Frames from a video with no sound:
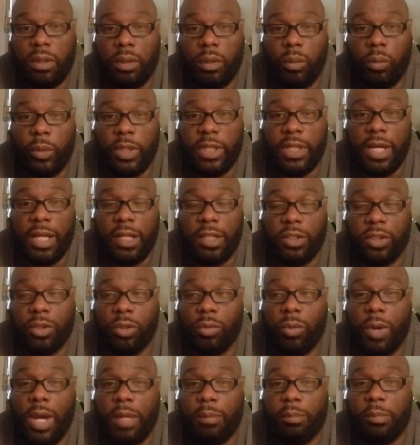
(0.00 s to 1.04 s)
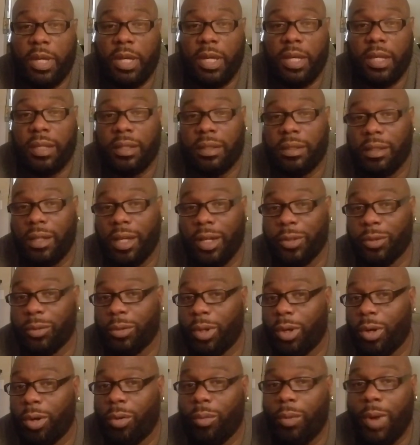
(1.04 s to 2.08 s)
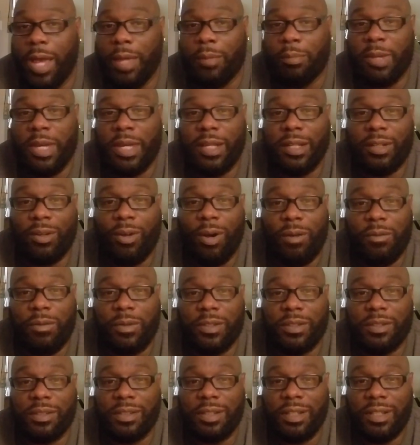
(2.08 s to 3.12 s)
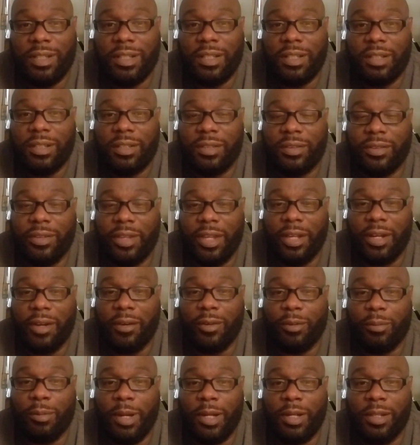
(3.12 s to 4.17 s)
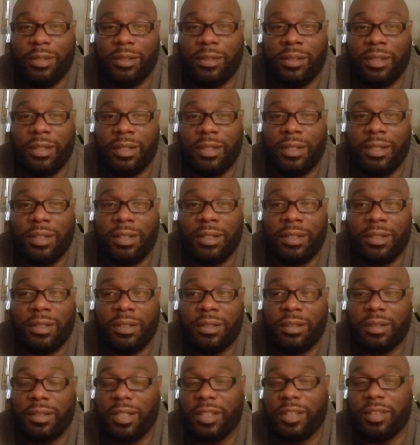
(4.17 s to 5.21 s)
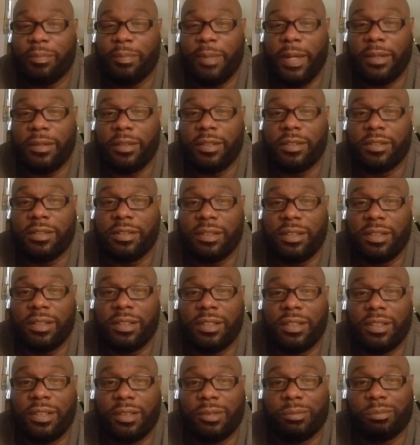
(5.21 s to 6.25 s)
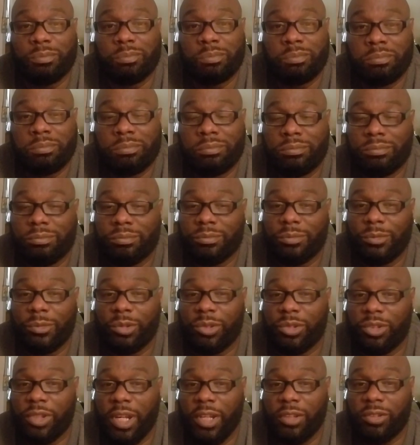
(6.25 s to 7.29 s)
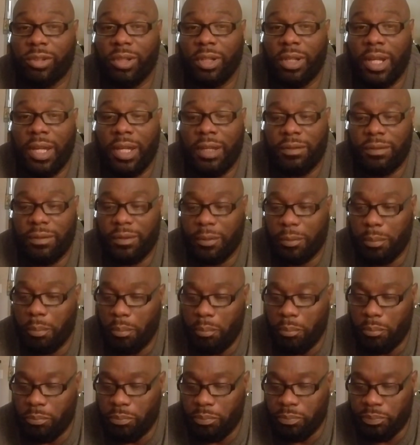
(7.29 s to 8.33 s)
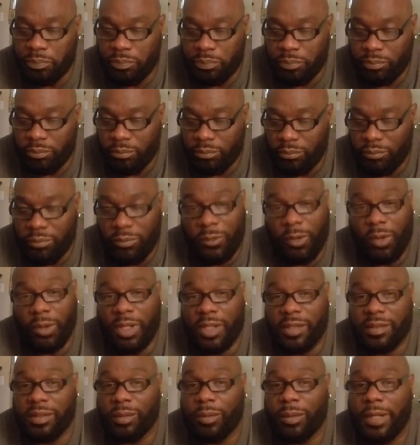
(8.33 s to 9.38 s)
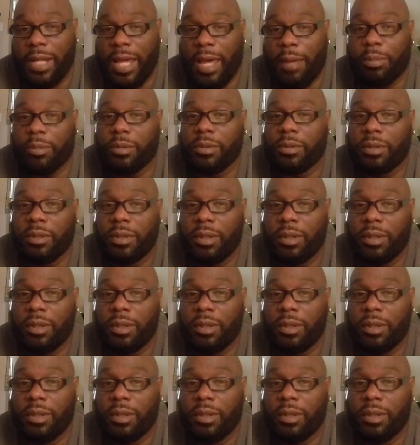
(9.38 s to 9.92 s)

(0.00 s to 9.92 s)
we got a new old white man in office that everybody's expecting to change our life. And let's see what happened.